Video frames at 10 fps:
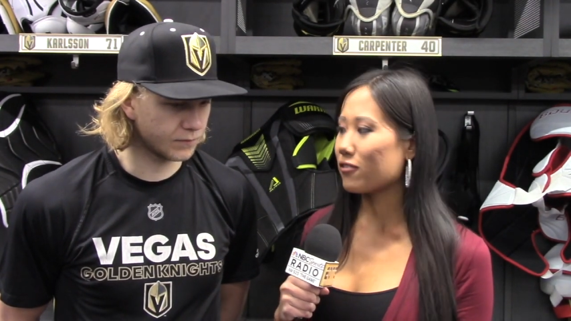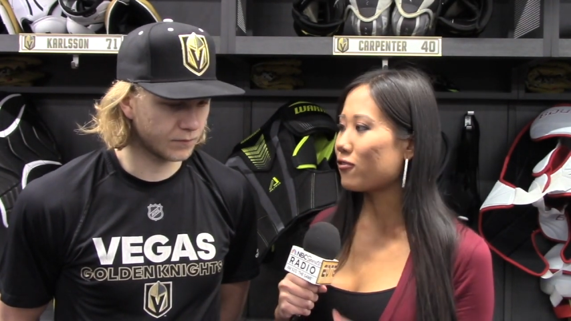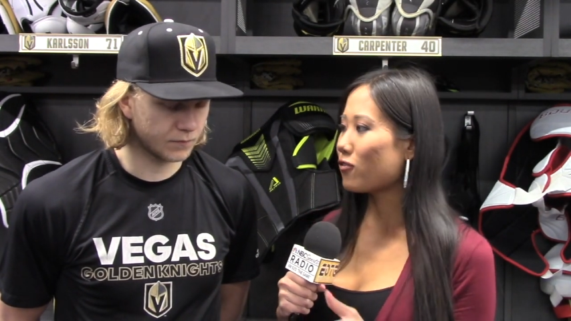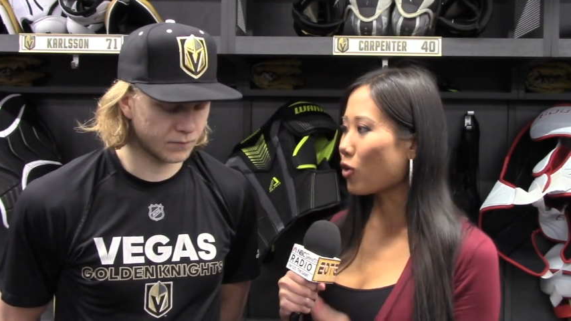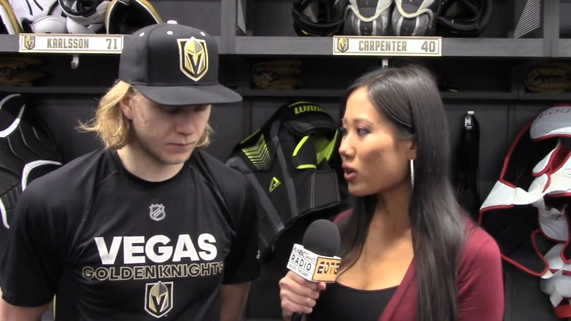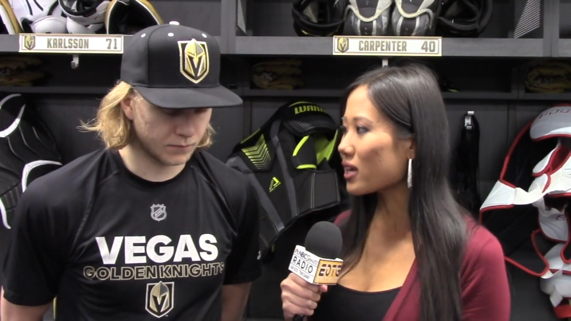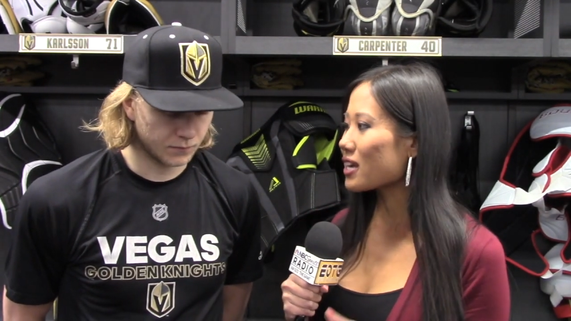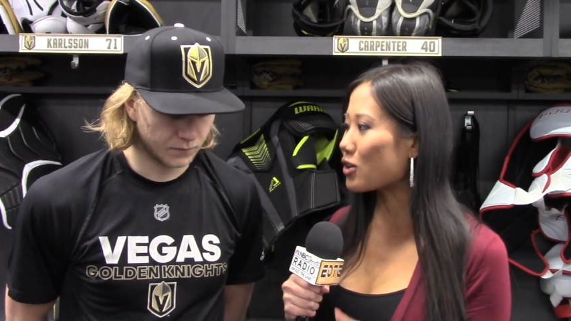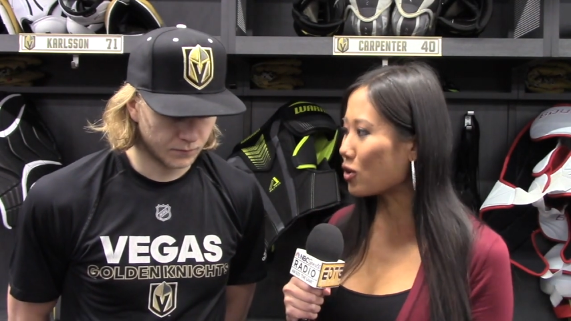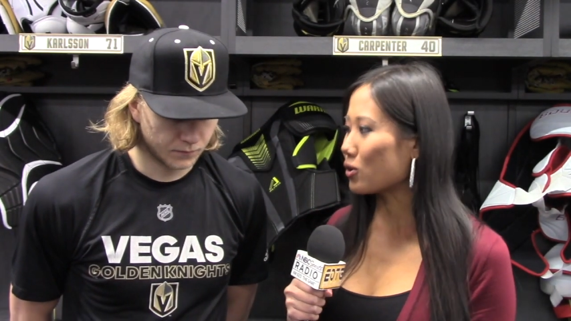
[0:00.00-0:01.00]
Speaker 1: 40
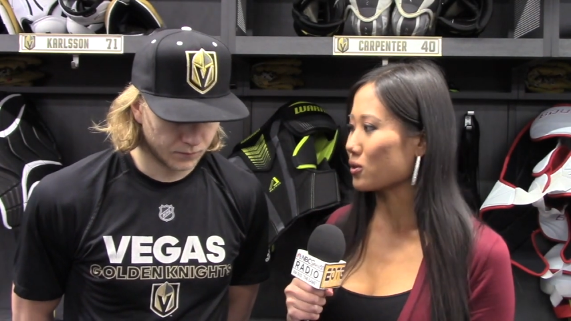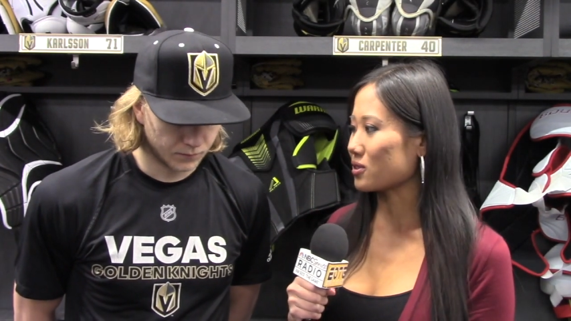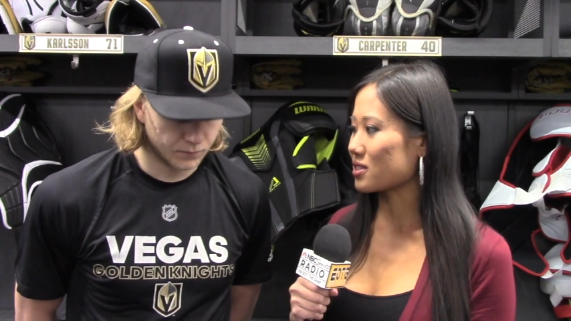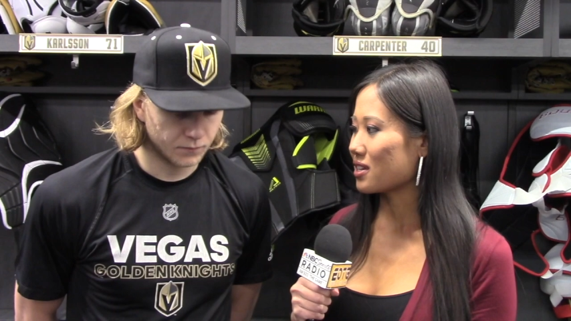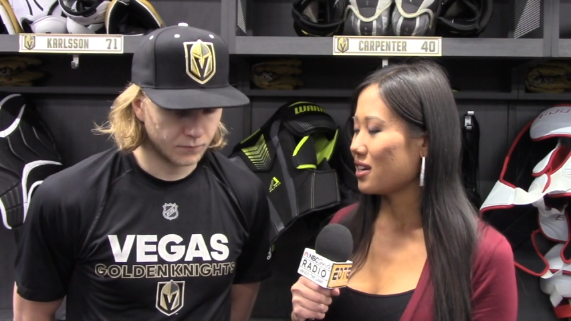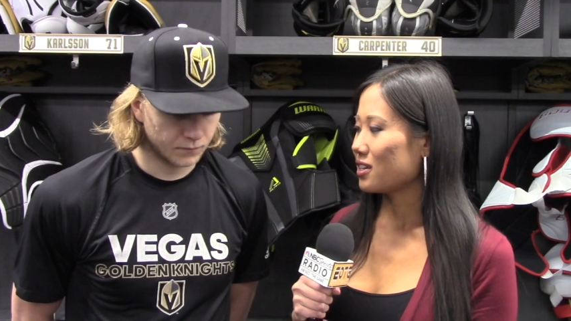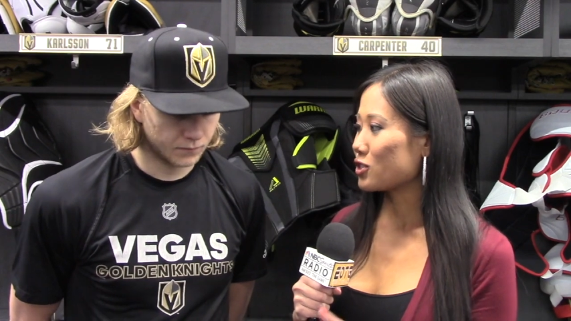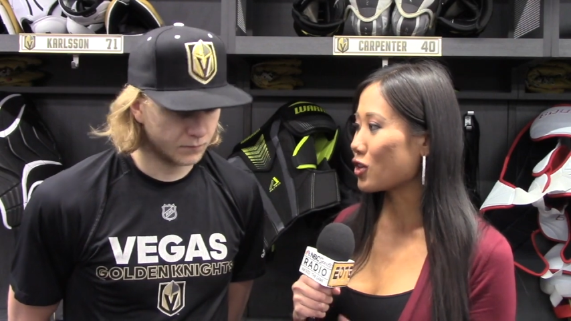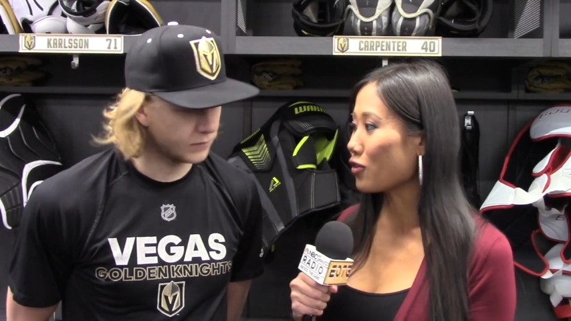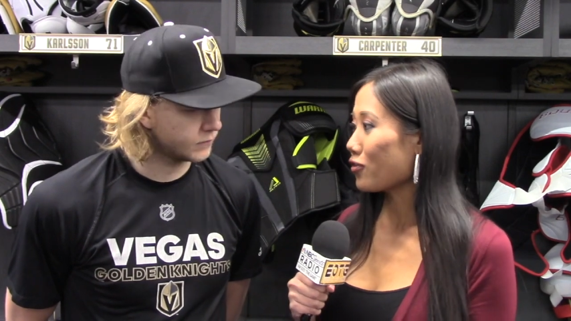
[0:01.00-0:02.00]
goals
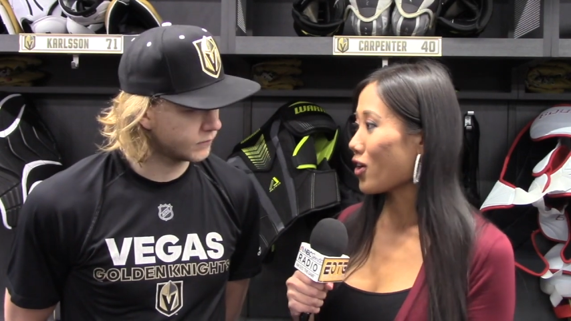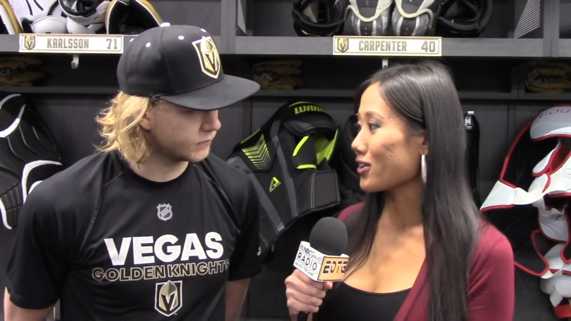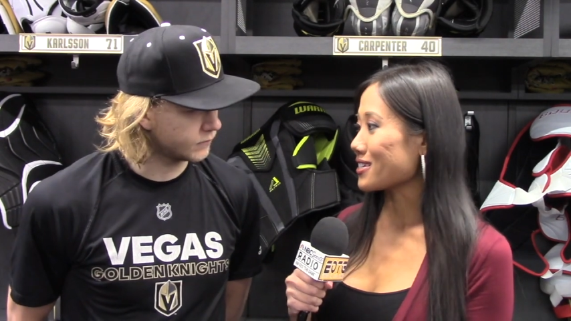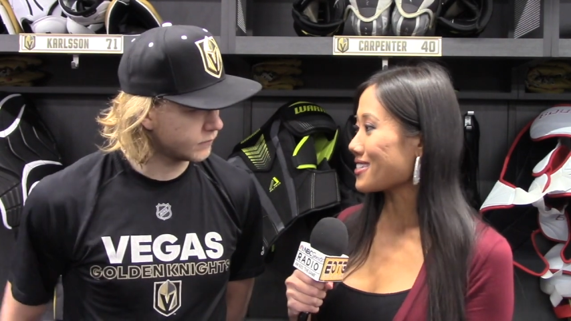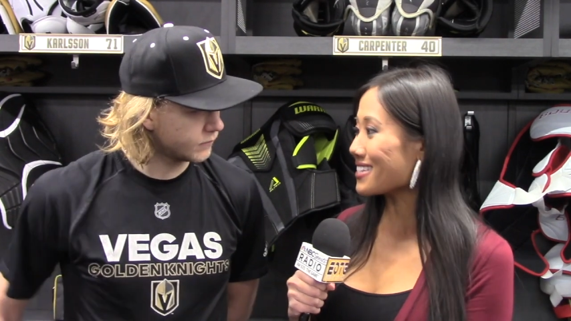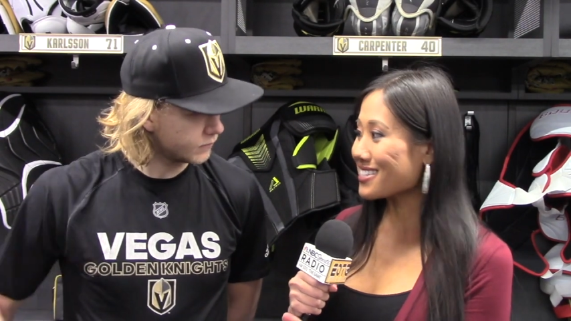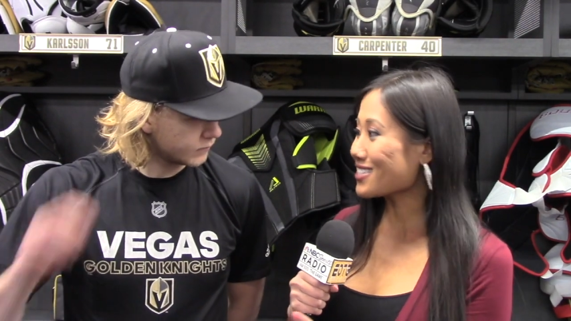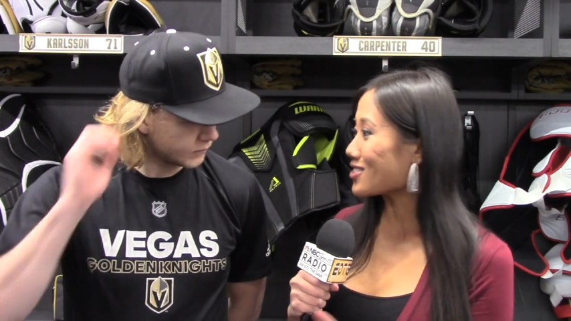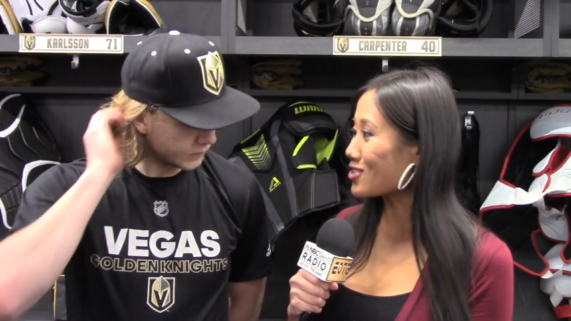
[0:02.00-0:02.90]
so far. The season's